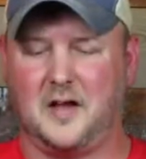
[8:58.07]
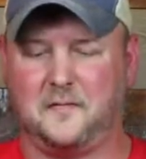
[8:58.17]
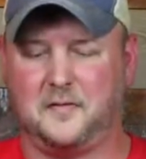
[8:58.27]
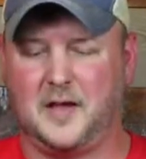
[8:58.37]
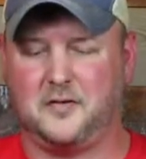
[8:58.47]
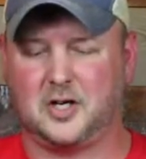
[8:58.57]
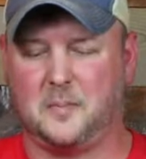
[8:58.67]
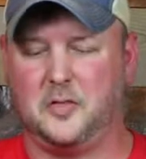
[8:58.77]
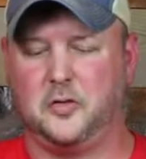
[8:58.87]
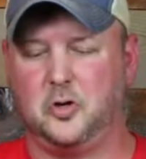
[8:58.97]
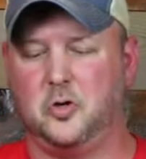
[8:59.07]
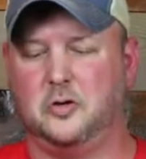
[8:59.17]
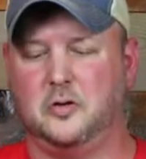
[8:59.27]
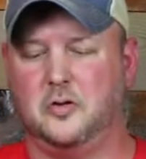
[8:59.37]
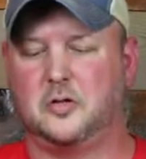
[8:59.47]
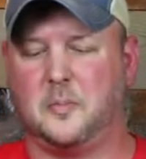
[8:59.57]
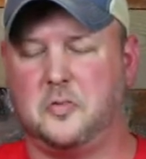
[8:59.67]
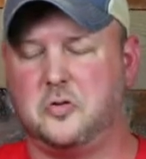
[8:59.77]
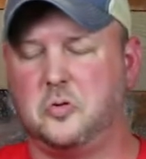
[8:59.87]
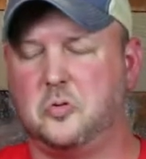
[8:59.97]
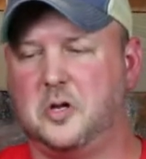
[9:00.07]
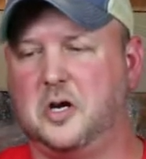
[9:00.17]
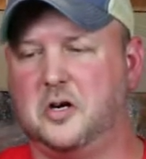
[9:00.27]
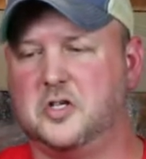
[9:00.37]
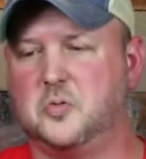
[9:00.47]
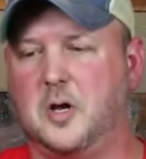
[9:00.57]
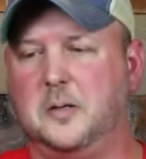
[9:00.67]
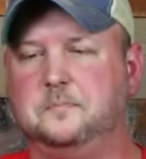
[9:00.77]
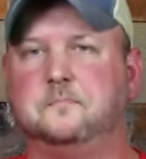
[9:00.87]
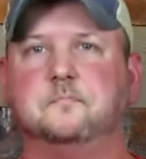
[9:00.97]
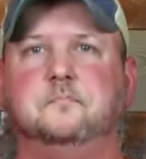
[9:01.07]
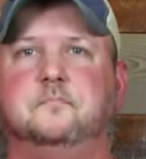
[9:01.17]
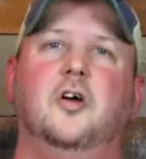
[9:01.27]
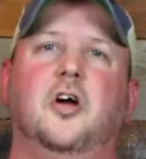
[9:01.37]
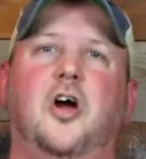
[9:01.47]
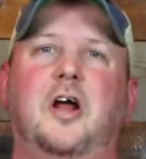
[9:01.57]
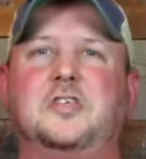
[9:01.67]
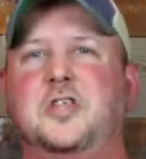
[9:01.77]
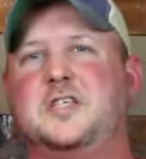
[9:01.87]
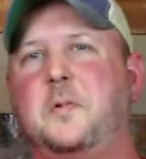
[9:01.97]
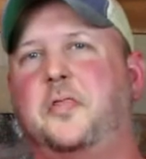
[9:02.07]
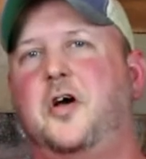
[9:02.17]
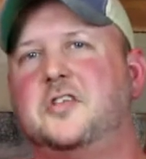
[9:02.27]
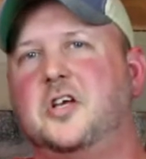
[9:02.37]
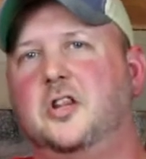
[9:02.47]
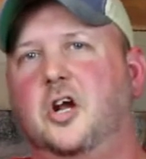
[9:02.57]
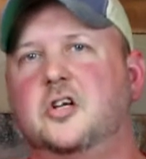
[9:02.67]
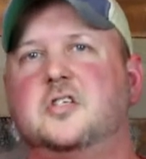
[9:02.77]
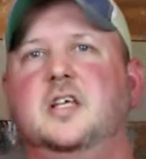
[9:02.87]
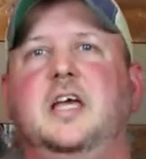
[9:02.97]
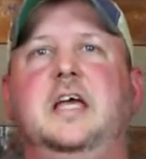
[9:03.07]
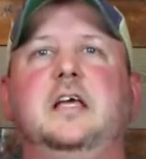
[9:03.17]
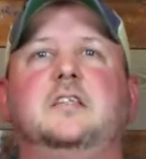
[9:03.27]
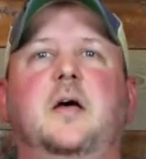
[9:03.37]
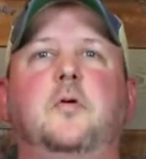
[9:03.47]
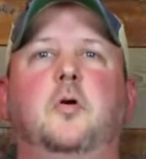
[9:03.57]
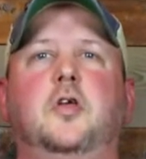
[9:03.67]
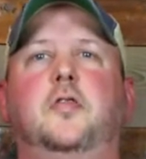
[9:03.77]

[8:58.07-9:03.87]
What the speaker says: flavor coming through here as well. All right, so that's my thoughts on Larceny. Tell me what you